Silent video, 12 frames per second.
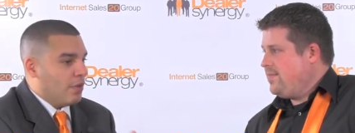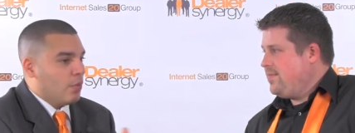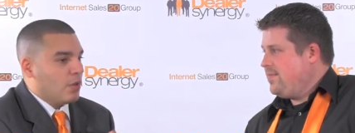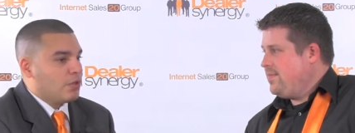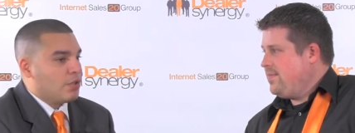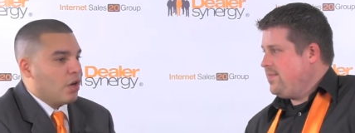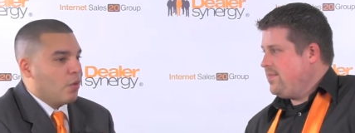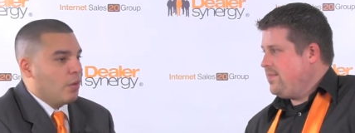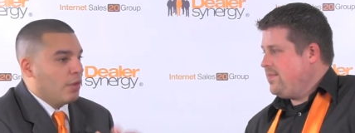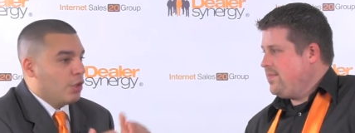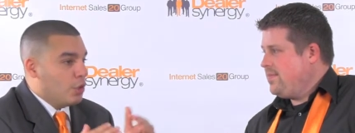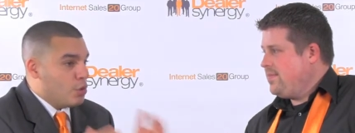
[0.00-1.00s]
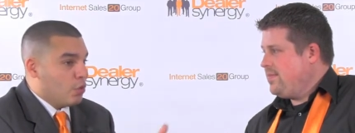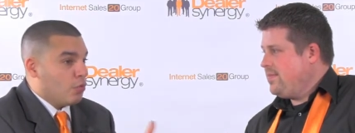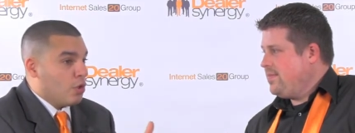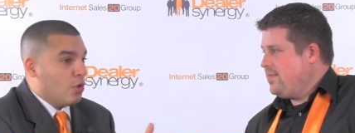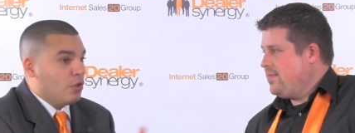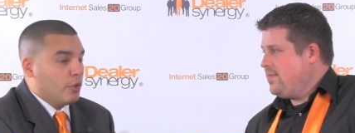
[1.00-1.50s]
Speaker 1: Do you want to start with your
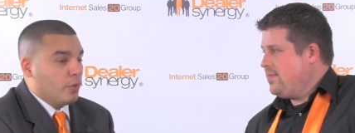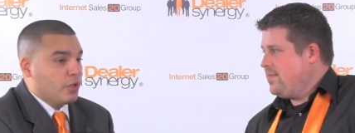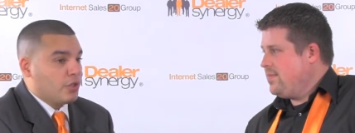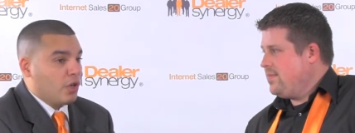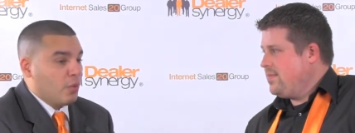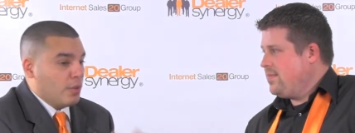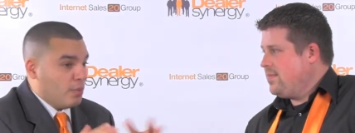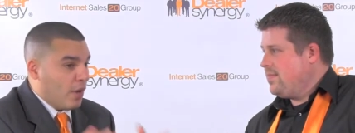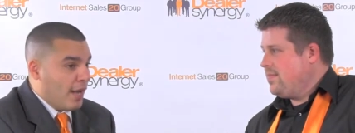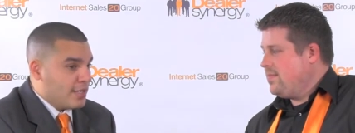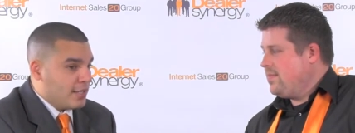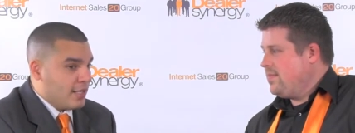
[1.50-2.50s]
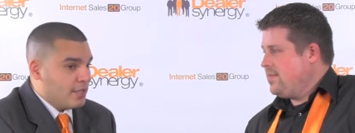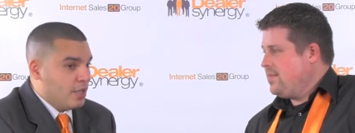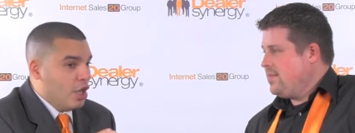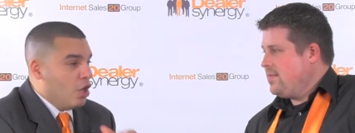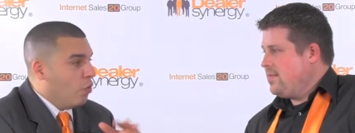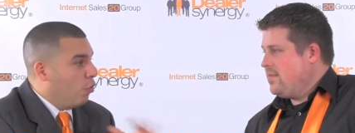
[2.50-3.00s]
role? Do you want to start with process?
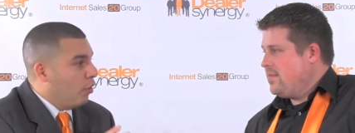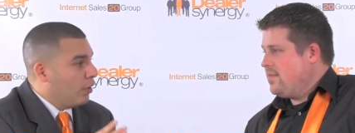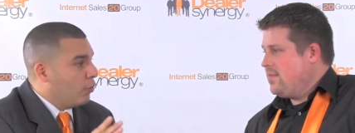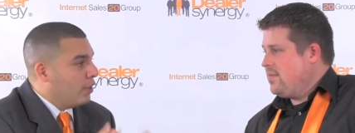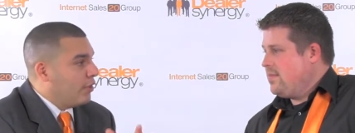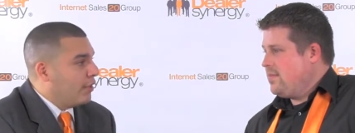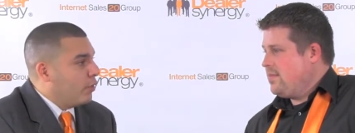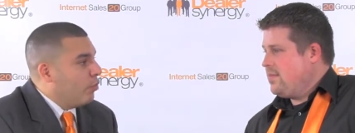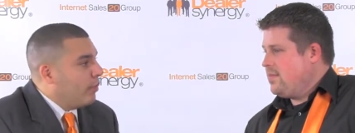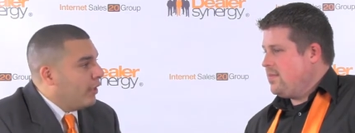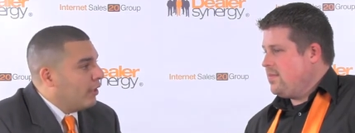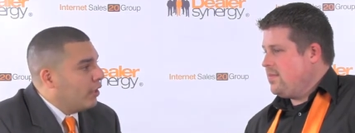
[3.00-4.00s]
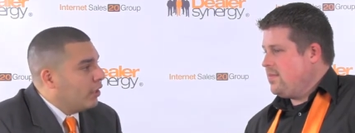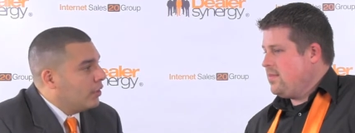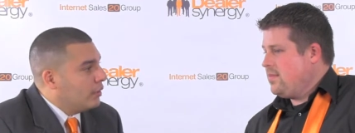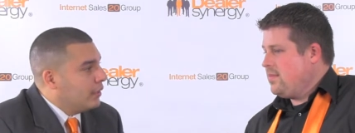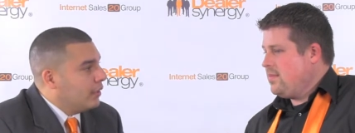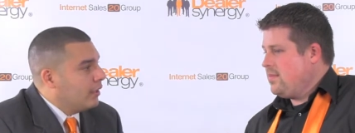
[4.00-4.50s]
What What do you think would be a, a
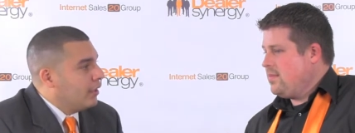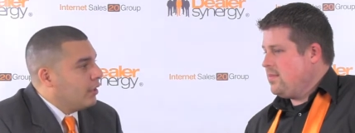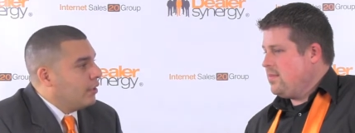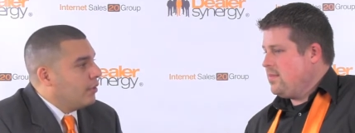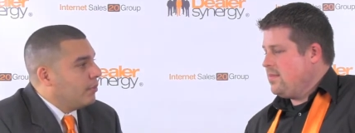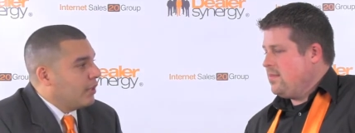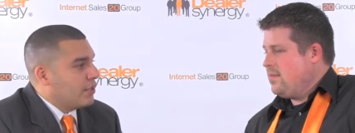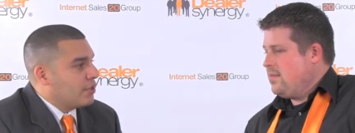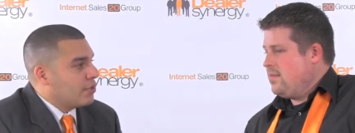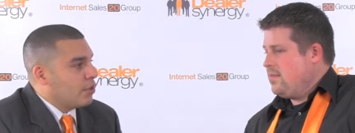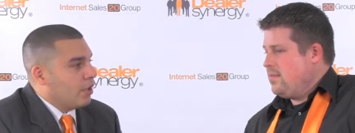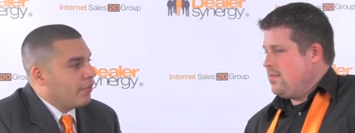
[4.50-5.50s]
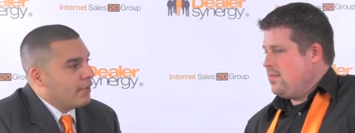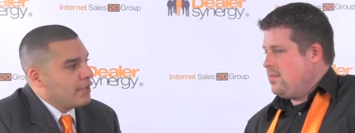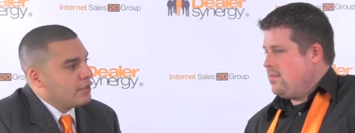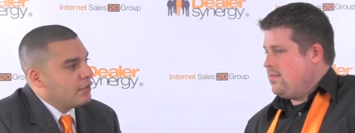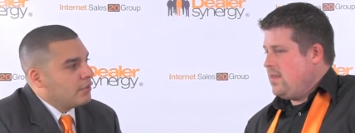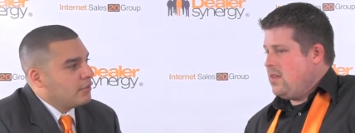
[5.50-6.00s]
good place to start for
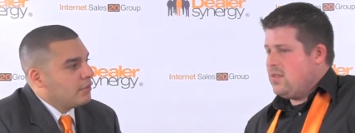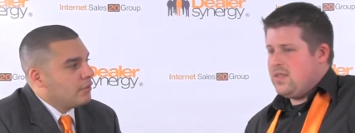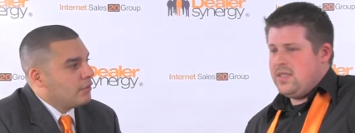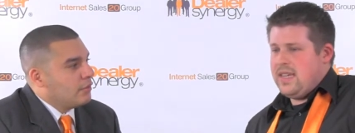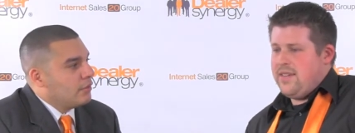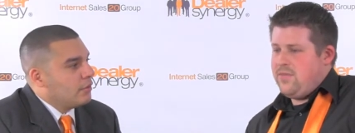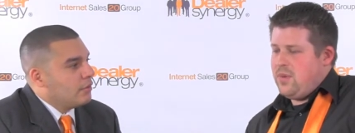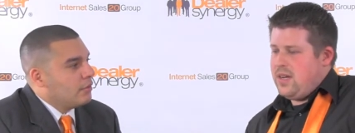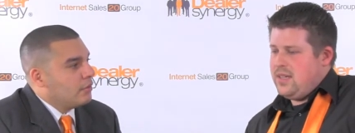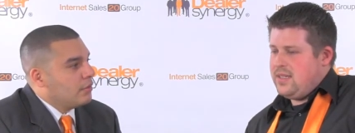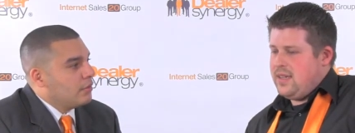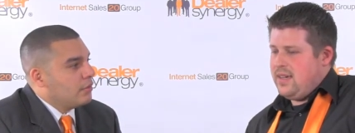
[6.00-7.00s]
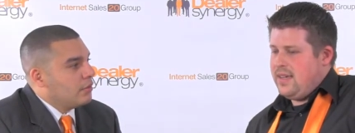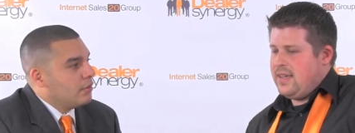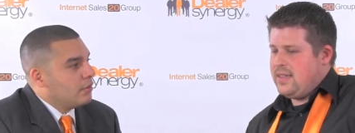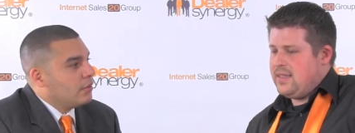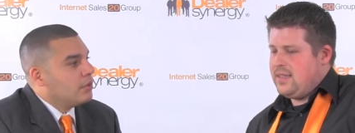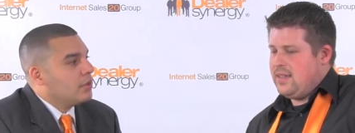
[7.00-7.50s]
this? You
Speaker 2: know, staff wise, I
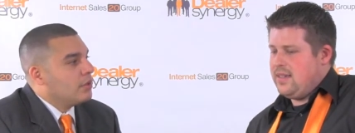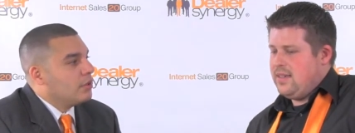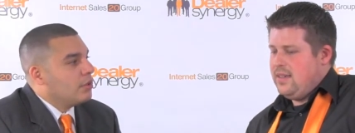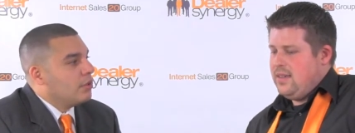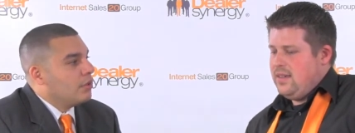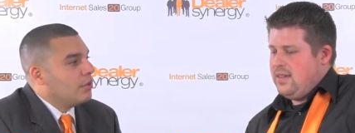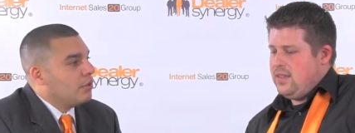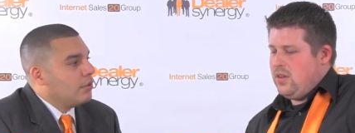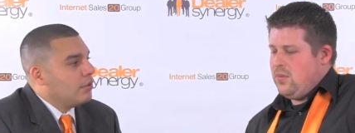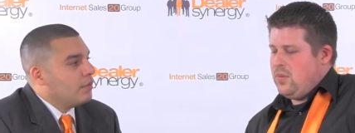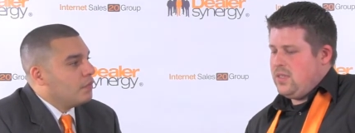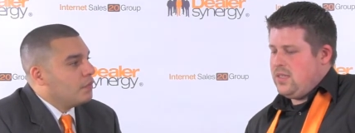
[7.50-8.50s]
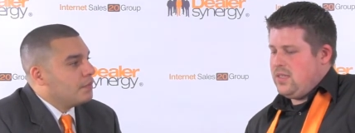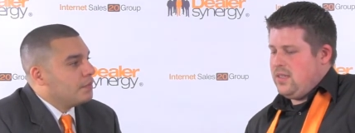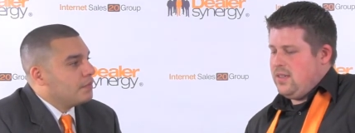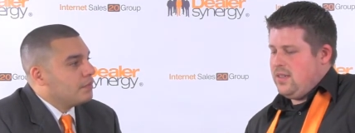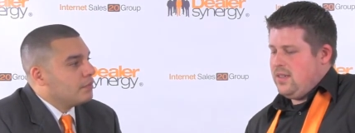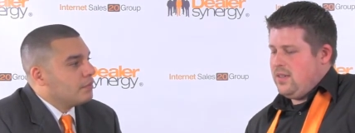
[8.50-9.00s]
guess uh, you know what's
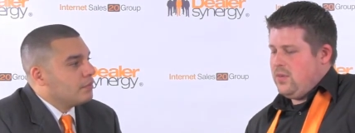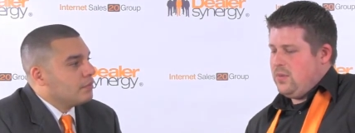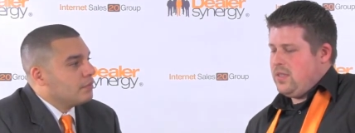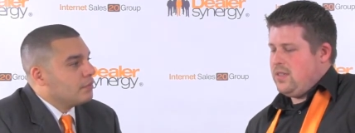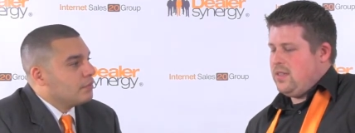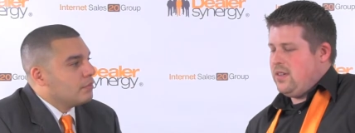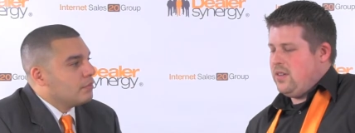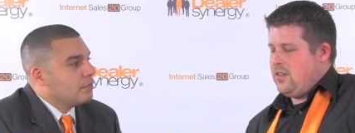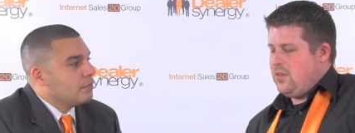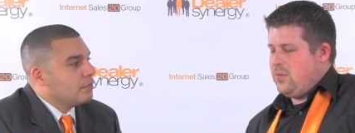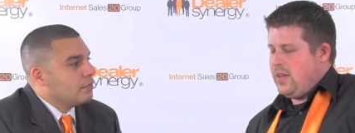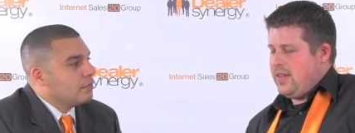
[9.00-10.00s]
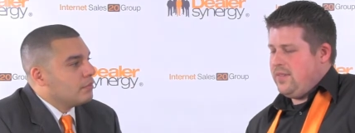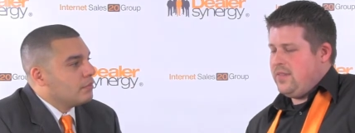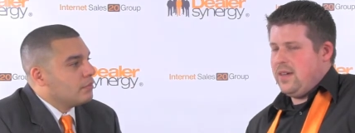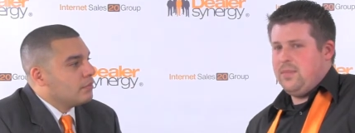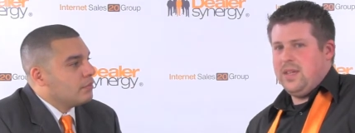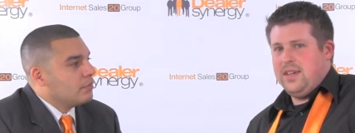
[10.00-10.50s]
uh, what's a, good way of
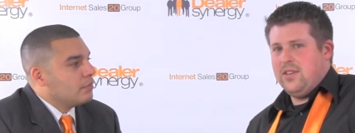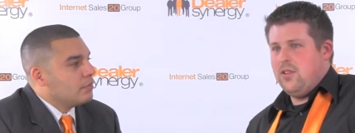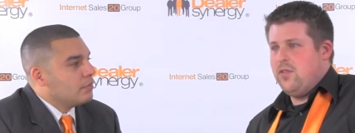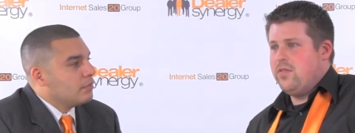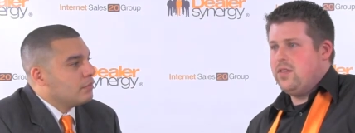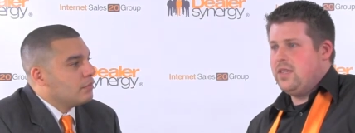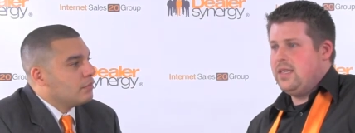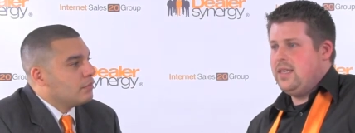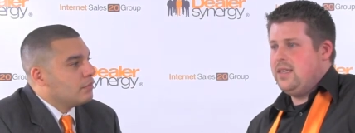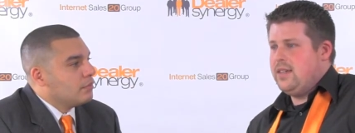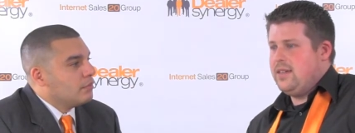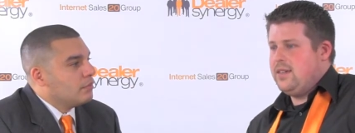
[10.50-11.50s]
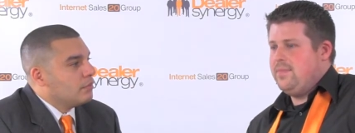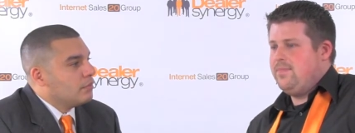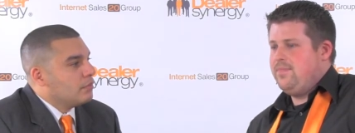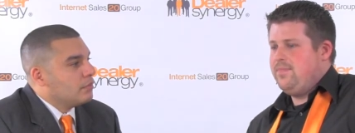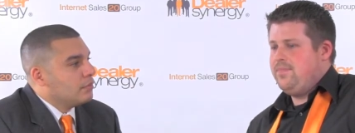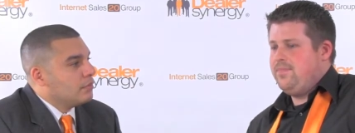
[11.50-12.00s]
not being overly. Um,